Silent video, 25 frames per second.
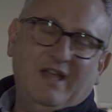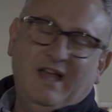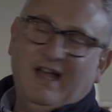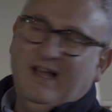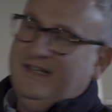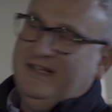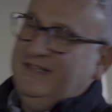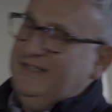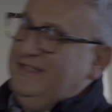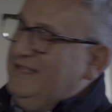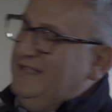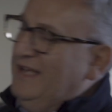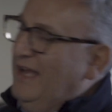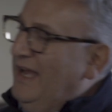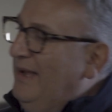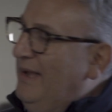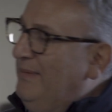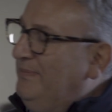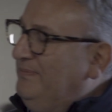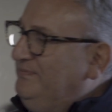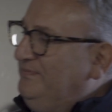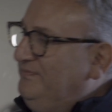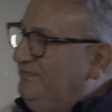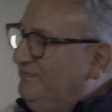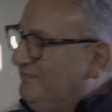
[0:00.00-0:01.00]

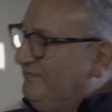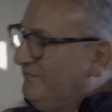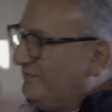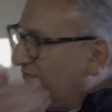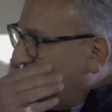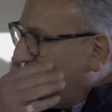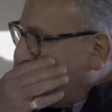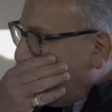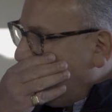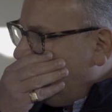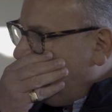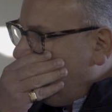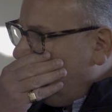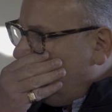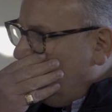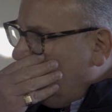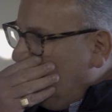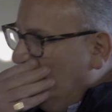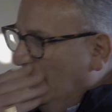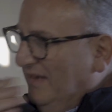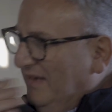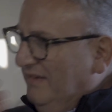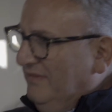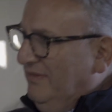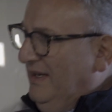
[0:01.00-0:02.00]
And
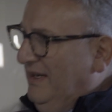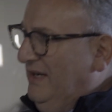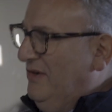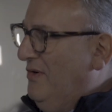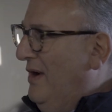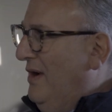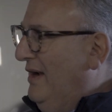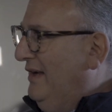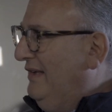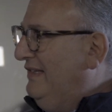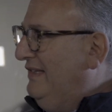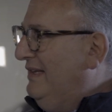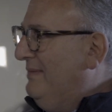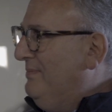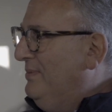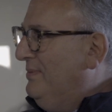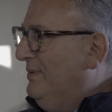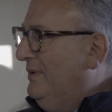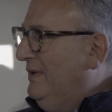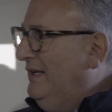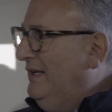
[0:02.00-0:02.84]
it's really quite simple.